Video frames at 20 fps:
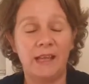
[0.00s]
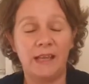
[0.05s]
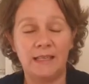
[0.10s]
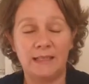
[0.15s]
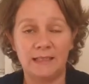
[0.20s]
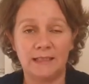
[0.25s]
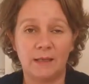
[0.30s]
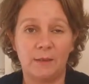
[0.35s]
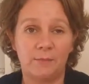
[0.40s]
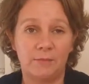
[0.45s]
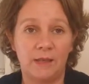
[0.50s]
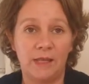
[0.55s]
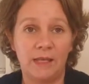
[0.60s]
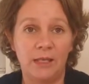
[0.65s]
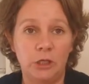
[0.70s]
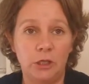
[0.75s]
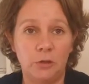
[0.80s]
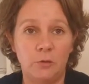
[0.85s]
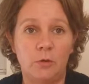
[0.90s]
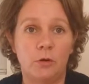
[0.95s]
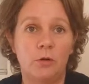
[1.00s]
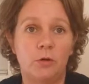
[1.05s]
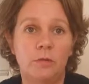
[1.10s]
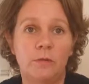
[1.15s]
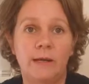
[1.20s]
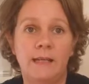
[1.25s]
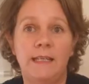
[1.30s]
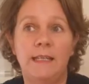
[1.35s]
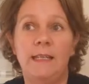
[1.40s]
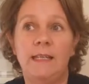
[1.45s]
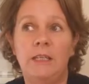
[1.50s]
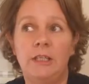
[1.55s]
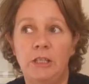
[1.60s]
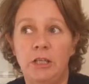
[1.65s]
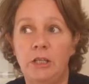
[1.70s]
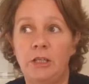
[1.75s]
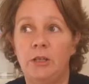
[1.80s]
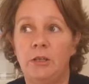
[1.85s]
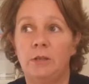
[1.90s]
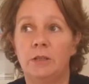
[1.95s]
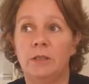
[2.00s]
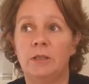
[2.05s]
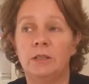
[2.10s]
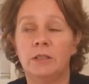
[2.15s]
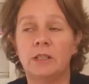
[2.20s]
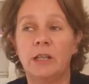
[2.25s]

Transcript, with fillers: it's something you already use.